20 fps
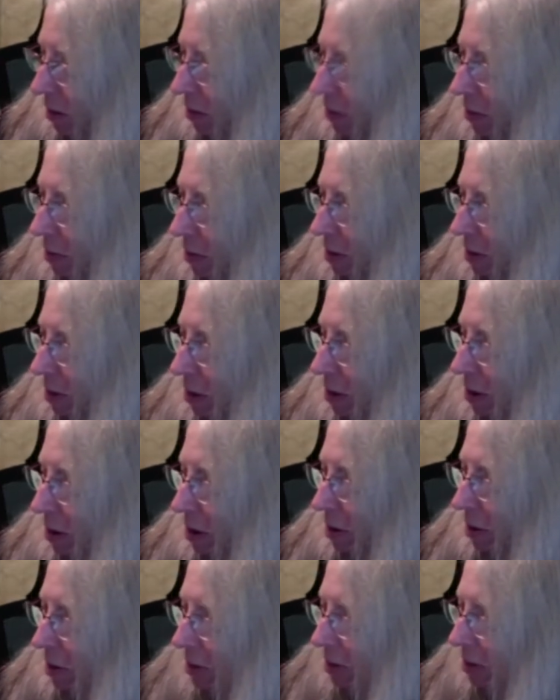They're
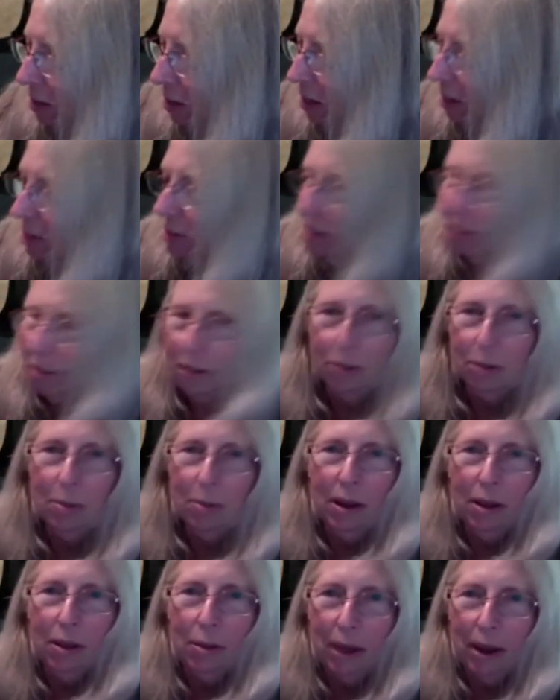all inside. there's my
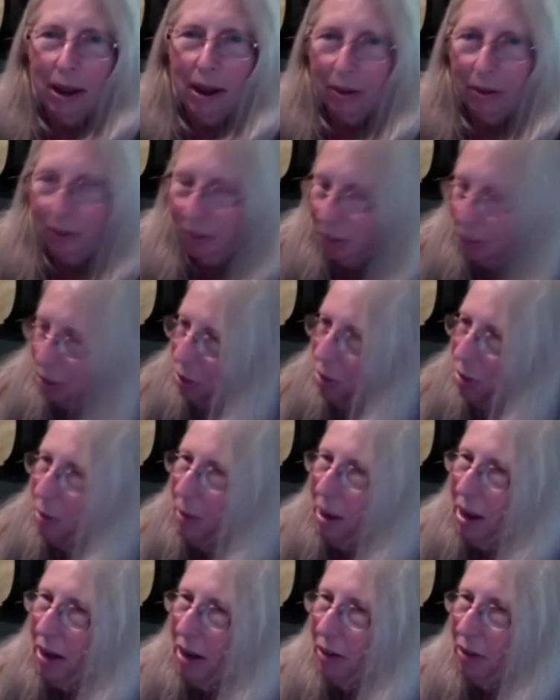other battery. Two
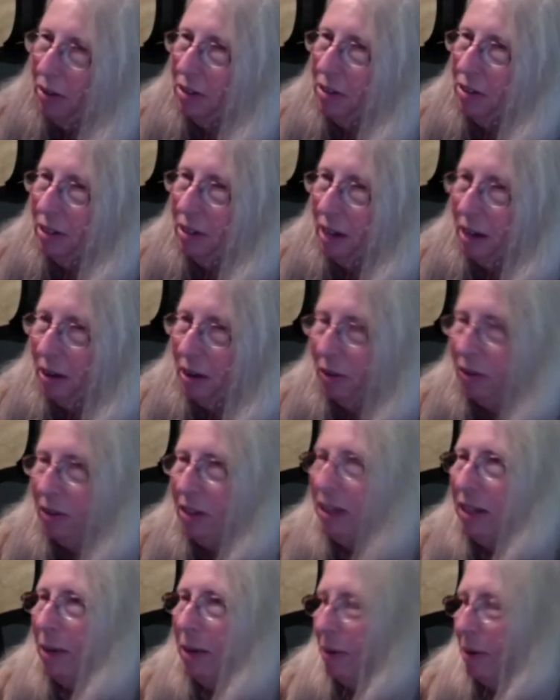batteries inside. Now these
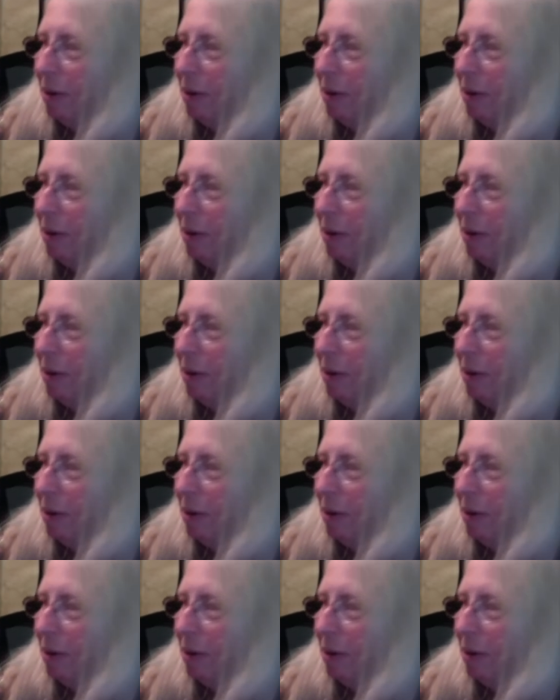happen to be